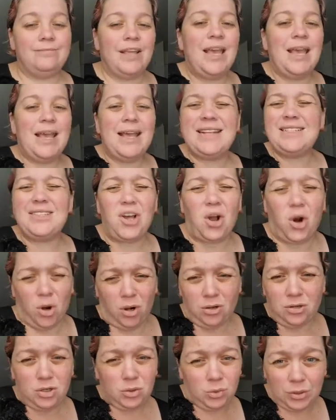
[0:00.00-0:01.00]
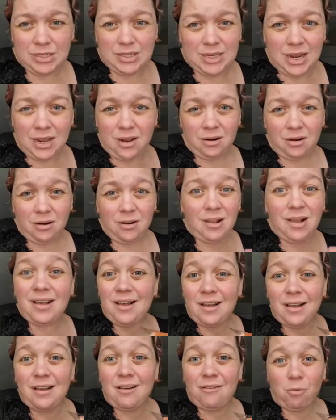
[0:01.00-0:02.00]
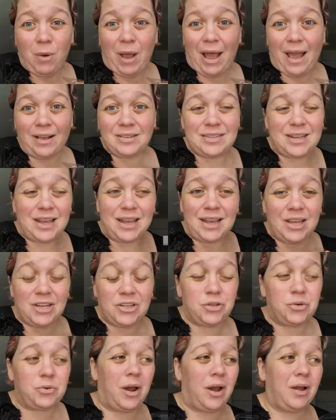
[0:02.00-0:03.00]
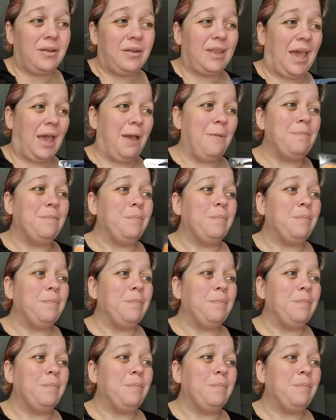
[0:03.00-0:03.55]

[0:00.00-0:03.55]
It's the Arnold Schwarzenegger of wax. I kid you not, okay?